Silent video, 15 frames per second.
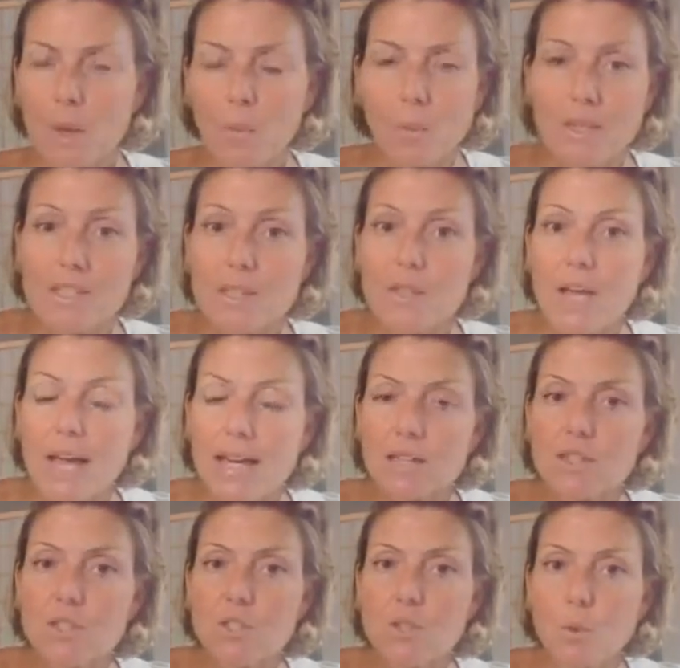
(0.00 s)
What's
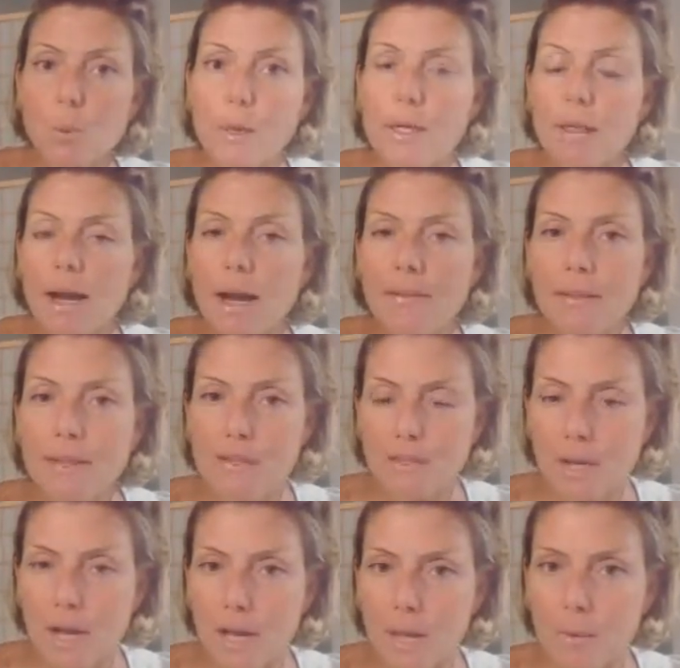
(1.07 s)
that storyline that's
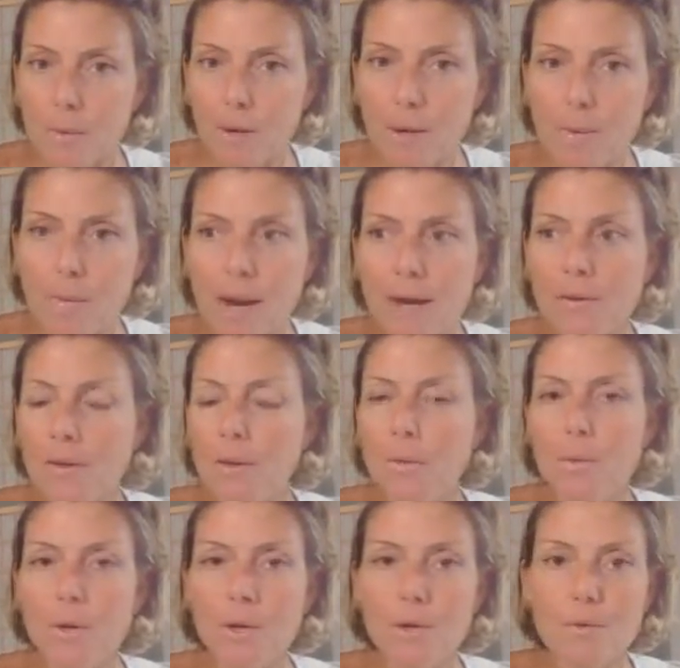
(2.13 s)
got you in your mind that
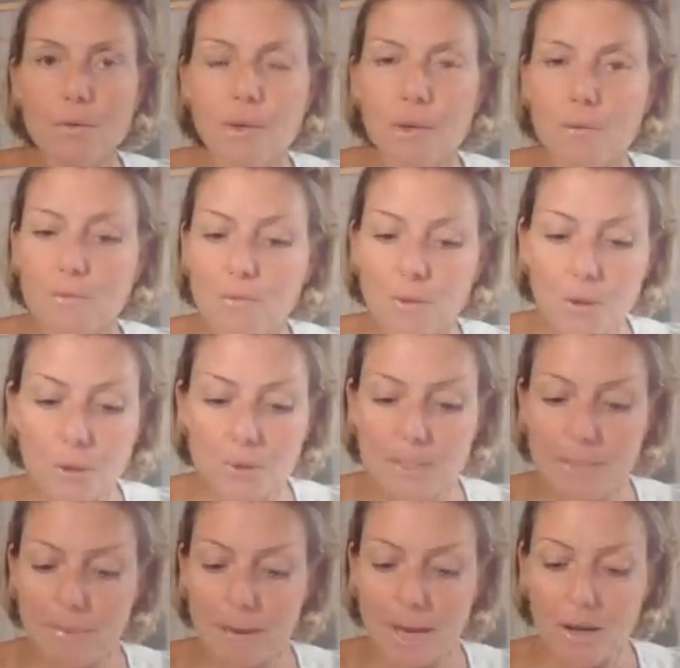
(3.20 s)
you're
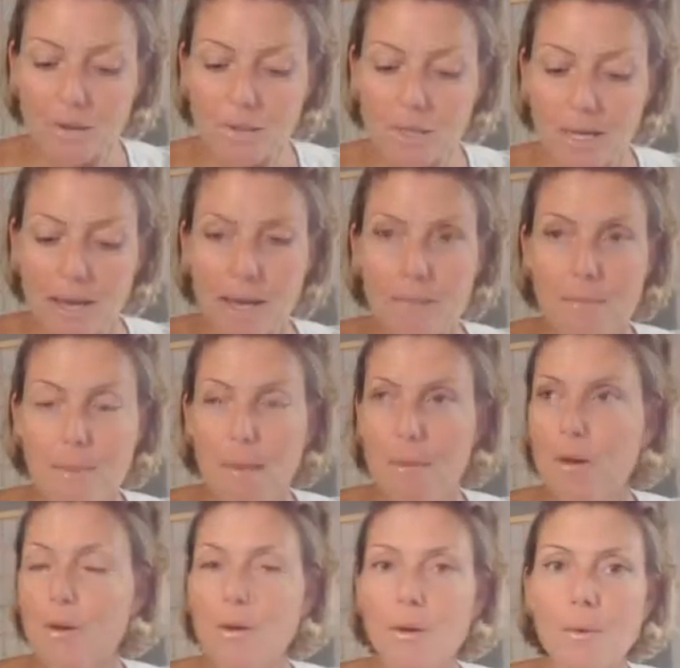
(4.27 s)
confused about? Maybe
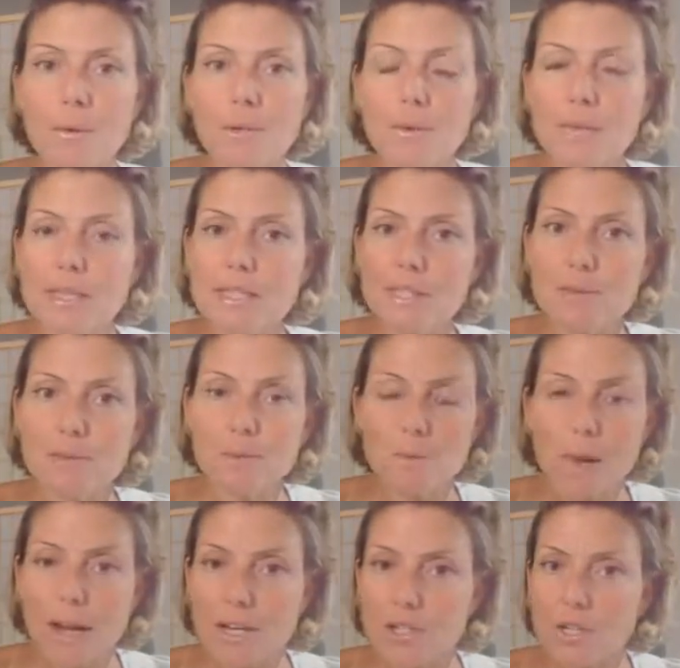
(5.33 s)
you need some
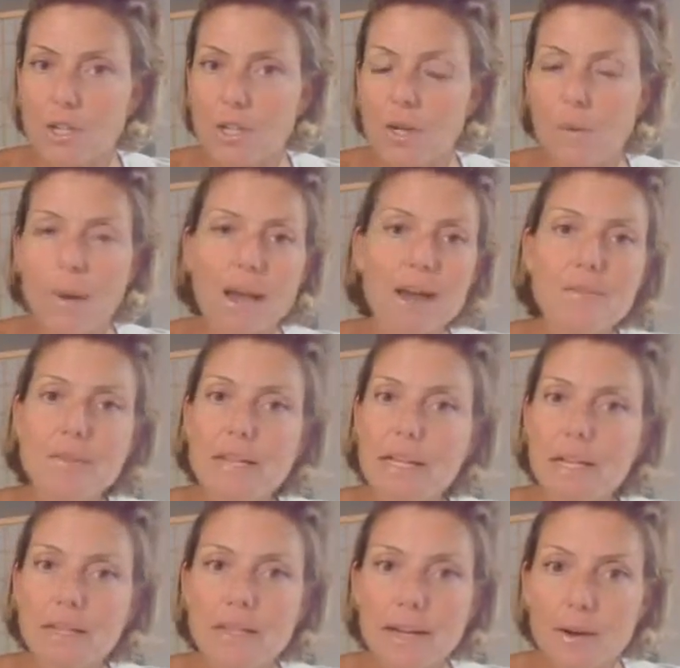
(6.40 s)
direction, you don't have any
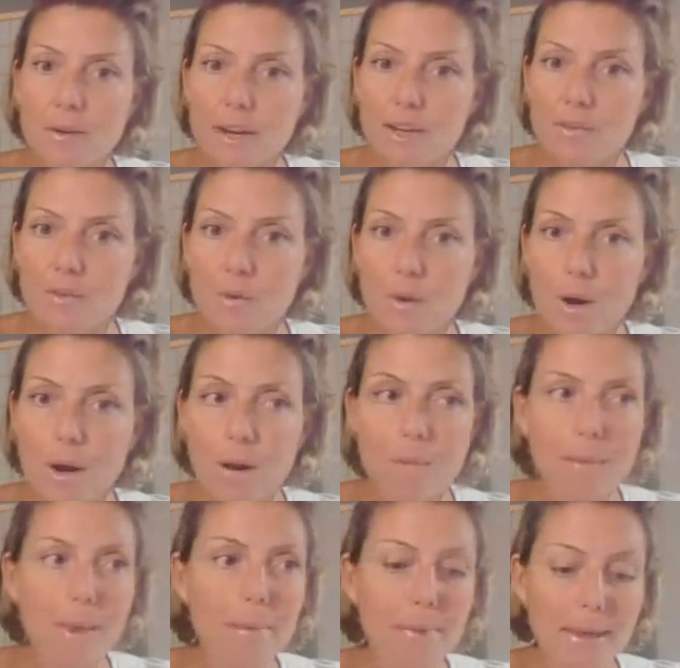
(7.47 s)
clarity for.
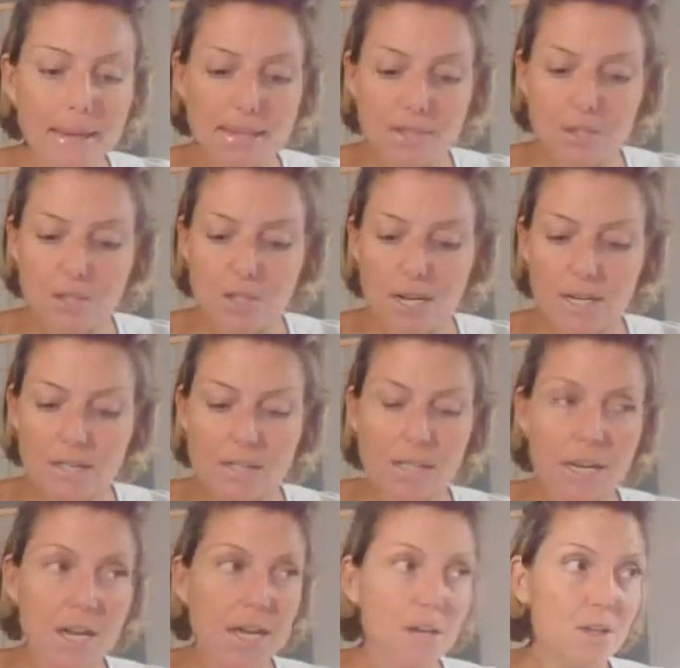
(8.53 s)
Maybe it's just
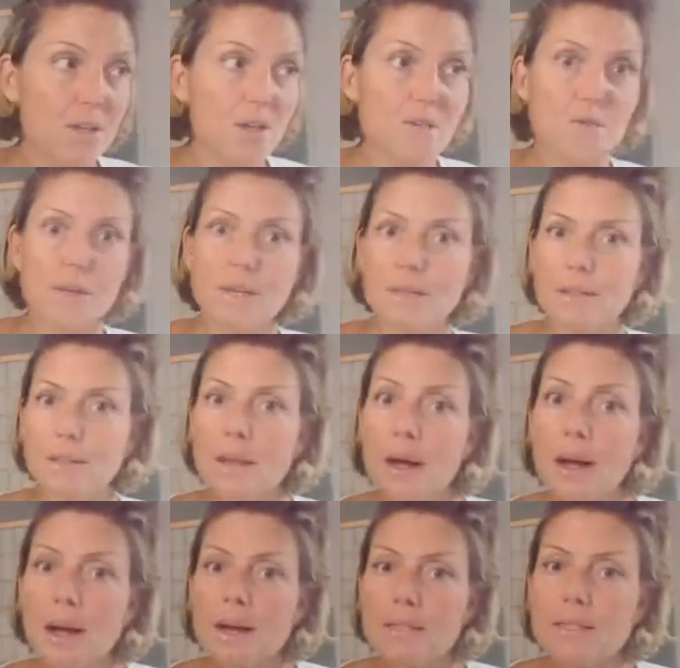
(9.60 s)
you feel
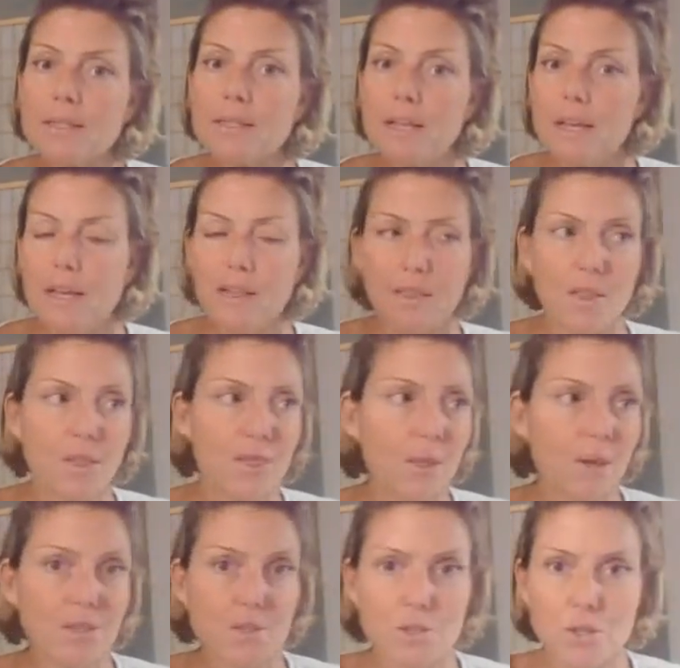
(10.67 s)
lost. The
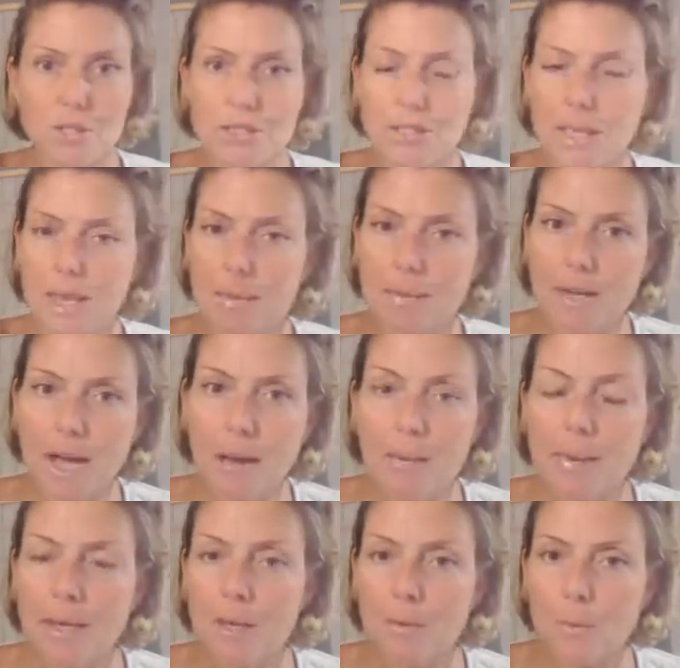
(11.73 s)
thoughts just keep
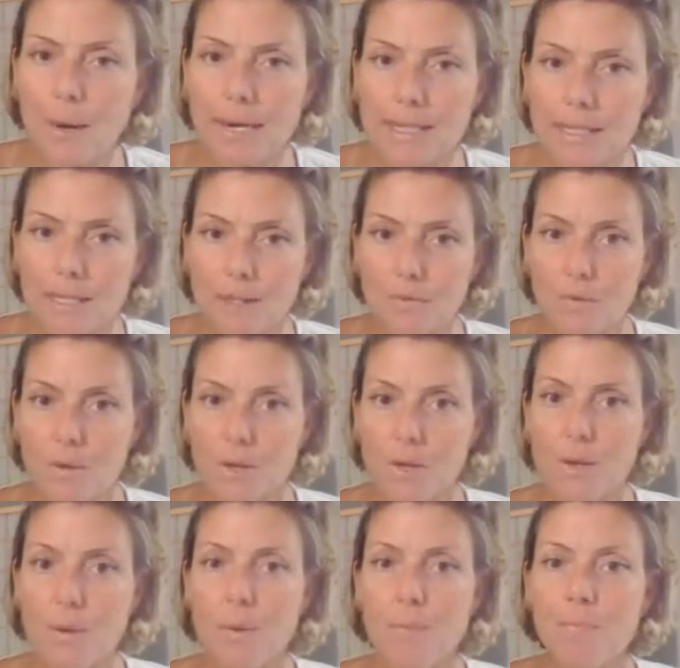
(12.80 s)
coming and racing for
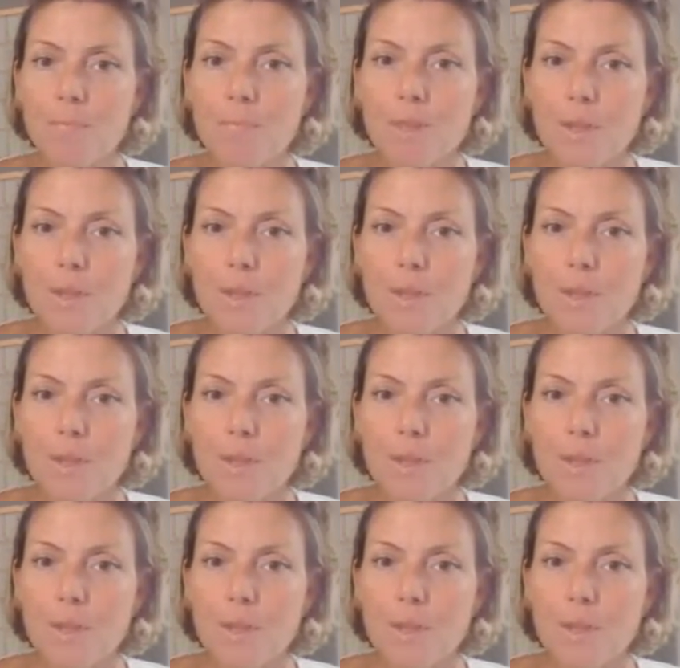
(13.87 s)
you.